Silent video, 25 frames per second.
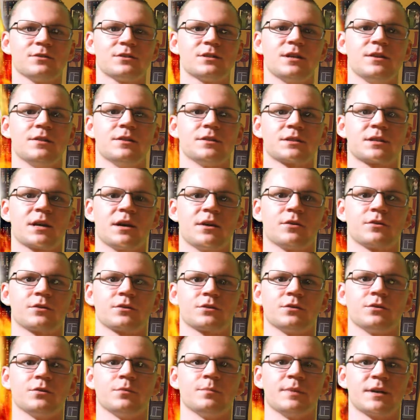this
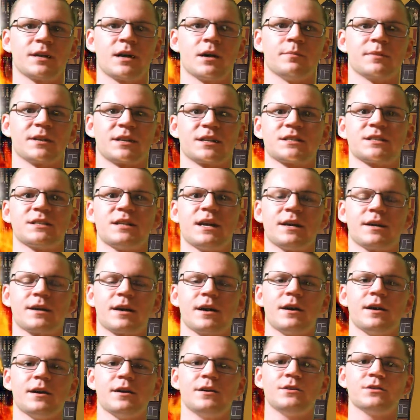character becoming Snake
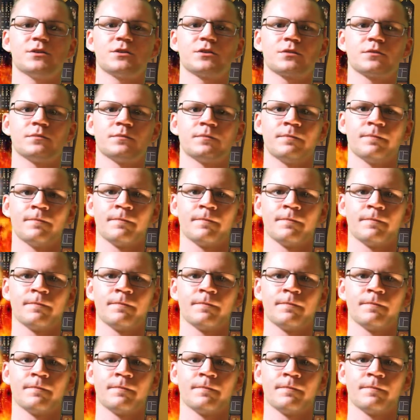Eyes.